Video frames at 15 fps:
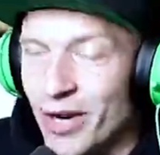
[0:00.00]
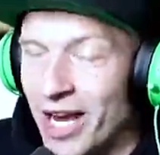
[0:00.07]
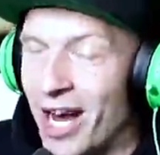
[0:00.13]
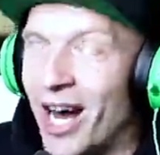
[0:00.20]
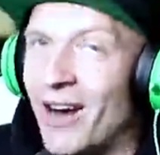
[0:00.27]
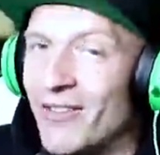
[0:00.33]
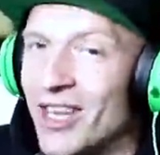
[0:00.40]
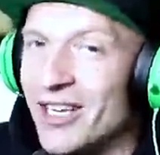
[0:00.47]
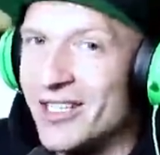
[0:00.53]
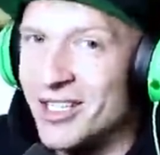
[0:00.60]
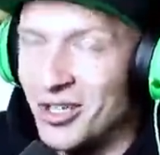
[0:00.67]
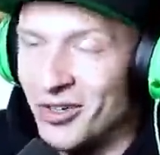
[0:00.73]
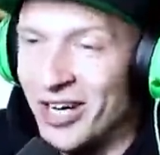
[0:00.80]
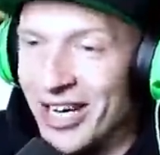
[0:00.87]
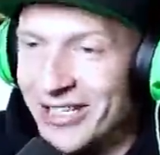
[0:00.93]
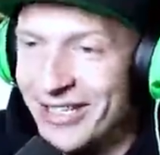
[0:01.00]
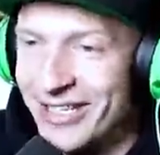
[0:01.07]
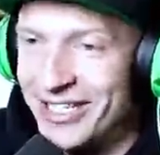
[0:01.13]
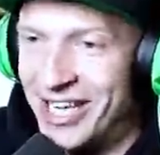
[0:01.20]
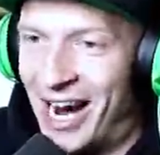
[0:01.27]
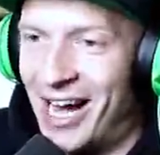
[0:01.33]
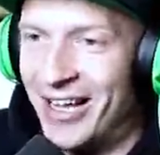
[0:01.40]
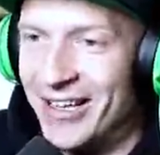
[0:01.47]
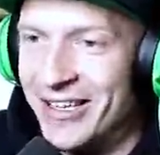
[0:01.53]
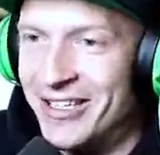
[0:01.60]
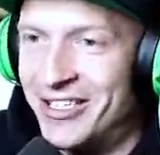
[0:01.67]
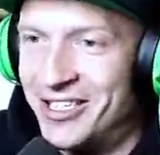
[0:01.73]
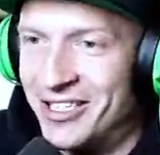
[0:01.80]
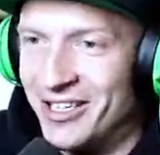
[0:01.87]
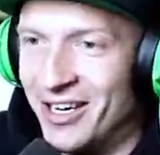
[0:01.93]
we have this crazy
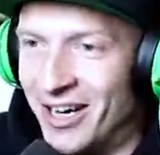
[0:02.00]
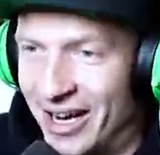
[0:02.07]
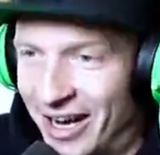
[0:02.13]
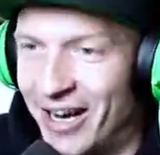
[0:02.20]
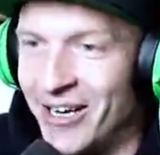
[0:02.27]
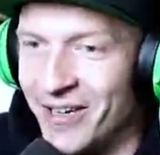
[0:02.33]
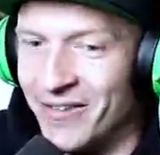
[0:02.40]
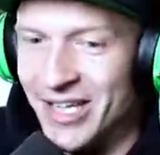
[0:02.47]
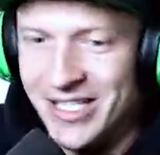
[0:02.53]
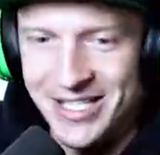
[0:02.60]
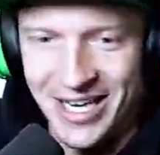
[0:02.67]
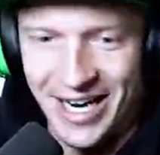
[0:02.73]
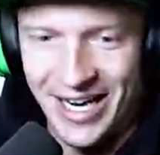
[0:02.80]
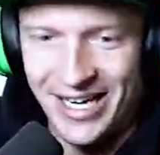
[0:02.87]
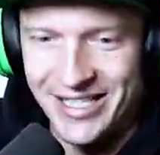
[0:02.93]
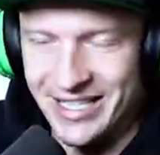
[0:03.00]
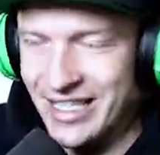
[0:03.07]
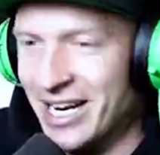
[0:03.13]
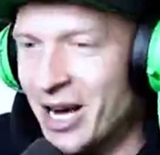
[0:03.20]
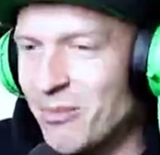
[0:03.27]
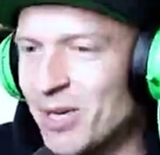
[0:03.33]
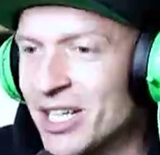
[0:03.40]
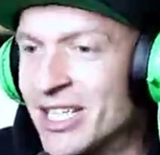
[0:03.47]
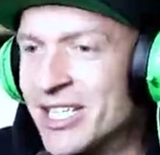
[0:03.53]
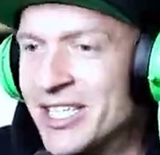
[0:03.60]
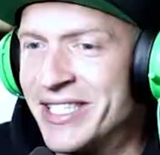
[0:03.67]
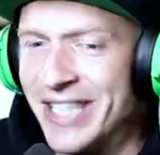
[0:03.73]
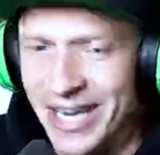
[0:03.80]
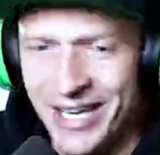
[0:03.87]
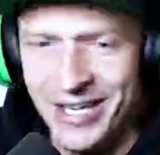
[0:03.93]
challenge ahead of us, guys, and I'm
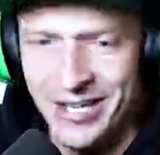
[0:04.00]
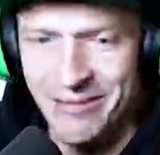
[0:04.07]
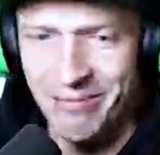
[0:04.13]
excited